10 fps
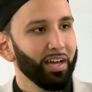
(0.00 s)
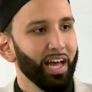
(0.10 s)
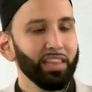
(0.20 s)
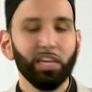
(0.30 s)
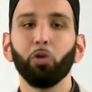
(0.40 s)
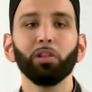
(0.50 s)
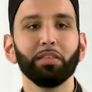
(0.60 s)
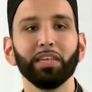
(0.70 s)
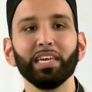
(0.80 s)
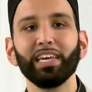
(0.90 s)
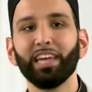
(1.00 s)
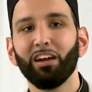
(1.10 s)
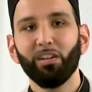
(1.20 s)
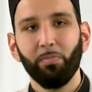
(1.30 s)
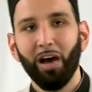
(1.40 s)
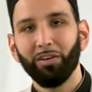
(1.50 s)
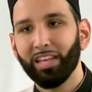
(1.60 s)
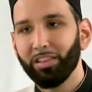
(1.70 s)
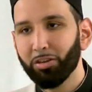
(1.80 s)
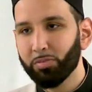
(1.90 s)
And the only thing he cared about
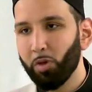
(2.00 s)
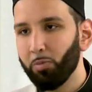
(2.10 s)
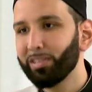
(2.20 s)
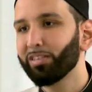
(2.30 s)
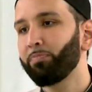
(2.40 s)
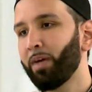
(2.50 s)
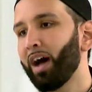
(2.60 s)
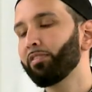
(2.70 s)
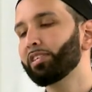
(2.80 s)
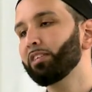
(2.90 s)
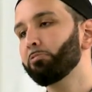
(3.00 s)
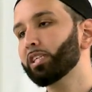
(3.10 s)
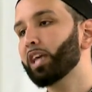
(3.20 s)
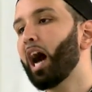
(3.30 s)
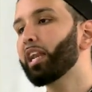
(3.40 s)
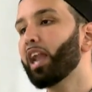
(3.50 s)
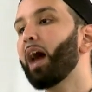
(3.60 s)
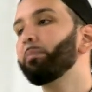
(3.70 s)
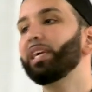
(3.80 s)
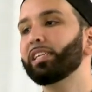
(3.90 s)
in those moments of poverty was God
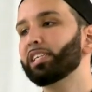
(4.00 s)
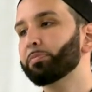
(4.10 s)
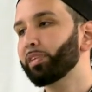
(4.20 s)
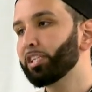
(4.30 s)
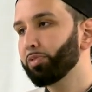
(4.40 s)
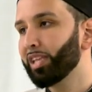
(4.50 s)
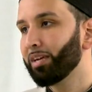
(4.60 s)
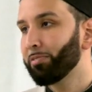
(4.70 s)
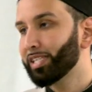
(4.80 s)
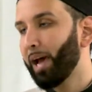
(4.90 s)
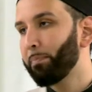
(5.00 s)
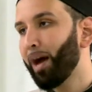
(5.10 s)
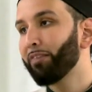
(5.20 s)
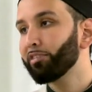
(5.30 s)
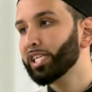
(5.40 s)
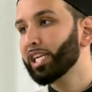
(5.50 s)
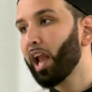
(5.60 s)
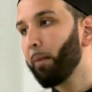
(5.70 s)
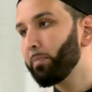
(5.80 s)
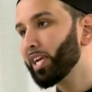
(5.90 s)
not being displeased with him, was that poverty
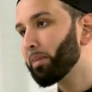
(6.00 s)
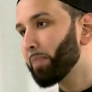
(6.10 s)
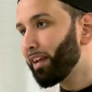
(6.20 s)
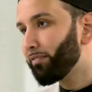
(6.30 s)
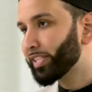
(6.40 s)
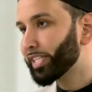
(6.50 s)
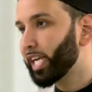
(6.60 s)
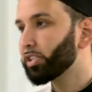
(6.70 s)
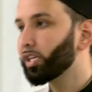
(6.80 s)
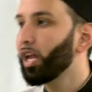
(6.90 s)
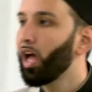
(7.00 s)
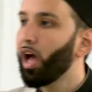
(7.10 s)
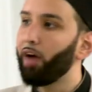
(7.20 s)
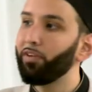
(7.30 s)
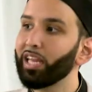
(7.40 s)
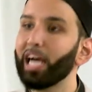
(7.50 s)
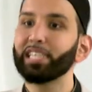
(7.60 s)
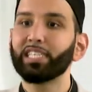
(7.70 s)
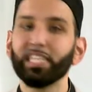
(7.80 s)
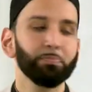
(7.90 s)
not being a manifestation of
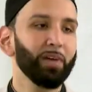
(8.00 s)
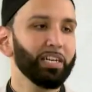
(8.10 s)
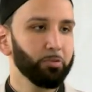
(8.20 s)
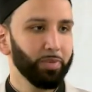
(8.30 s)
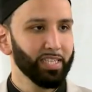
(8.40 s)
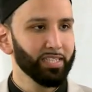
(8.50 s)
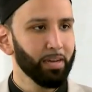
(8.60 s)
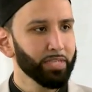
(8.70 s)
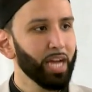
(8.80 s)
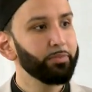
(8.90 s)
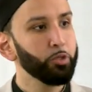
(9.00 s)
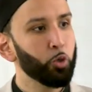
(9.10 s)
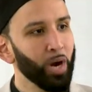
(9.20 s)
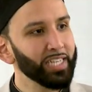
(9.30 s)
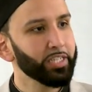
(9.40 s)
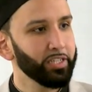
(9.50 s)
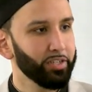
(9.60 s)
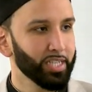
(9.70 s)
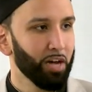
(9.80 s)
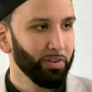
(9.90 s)
Allah's displeasure, because sometimes you question
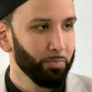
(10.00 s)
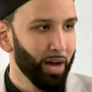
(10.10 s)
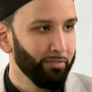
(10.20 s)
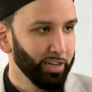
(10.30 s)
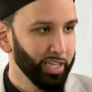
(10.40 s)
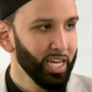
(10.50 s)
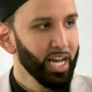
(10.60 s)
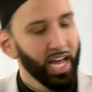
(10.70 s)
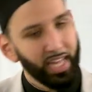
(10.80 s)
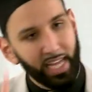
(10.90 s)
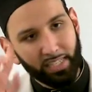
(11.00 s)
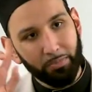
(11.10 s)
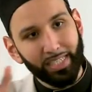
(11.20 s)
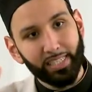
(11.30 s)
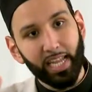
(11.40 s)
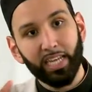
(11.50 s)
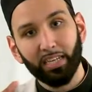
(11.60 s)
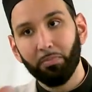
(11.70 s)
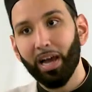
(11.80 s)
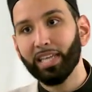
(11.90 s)
yourself in poverty. And that's a mistake
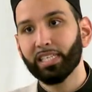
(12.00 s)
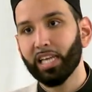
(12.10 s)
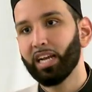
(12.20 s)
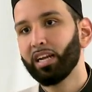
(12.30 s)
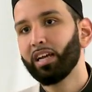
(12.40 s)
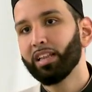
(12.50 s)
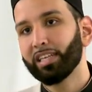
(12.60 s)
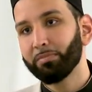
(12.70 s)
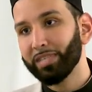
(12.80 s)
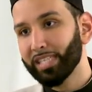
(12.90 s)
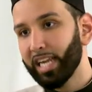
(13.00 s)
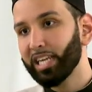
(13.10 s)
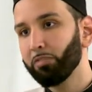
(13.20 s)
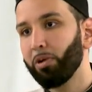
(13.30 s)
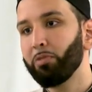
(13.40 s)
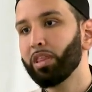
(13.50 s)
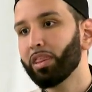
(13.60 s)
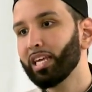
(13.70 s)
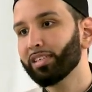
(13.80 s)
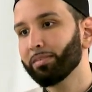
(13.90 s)
in mindset. That's a mistake in the way we
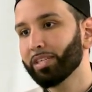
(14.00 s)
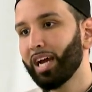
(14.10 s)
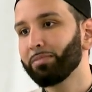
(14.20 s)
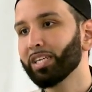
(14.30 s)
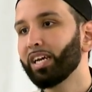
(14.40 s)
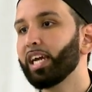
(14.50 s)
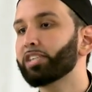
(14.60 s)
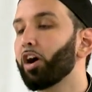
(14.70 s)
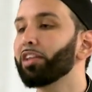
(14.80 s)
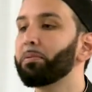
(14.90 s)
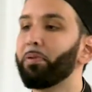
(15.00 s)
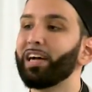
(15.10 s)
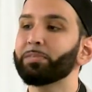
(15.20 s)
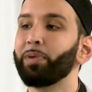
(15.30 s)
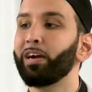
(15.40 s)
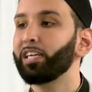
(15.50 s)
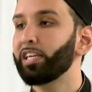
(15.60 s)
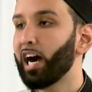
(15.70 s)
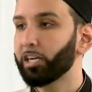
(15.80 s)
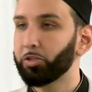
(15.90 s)
think sometimes. It's called the prosperity
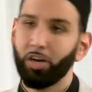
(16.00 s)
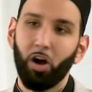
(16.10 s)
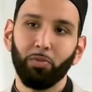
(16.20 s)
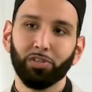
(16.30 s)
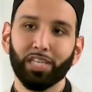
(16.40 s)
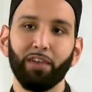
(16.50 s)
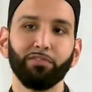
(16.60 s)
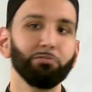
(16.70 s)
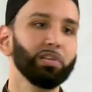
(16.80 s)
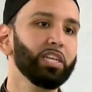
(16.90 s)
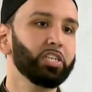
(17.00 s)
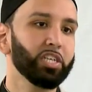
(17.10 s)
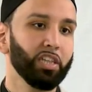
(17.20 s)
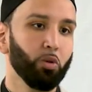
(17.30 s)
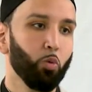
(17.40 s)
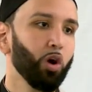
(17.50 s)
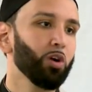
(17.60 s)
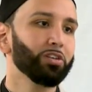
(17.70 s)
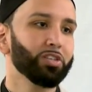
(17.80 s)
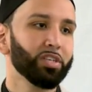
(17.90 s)
doctrine. Almost every religion in the
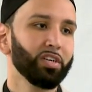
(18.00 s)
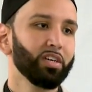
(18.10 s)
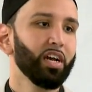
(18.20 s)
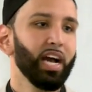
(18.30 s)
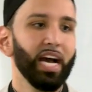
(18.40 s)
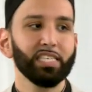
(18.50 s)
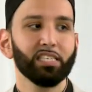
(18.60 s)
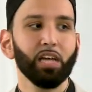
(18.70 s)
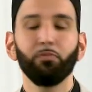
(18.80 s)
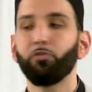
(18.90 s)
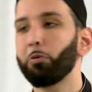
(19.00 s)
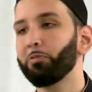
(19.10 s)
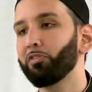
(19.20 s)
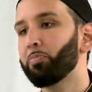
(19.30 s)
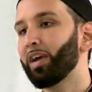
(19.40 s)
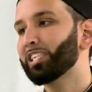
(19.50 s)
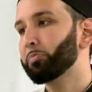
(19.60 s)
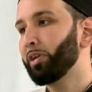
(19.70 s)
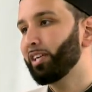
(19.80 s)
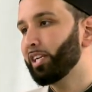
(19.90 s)
world has some form of the
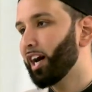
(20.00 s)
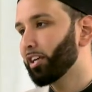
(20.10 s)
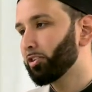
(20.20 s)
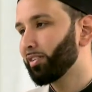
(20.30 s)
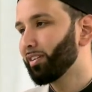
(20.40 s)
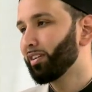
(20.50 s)
prosperity doctrine.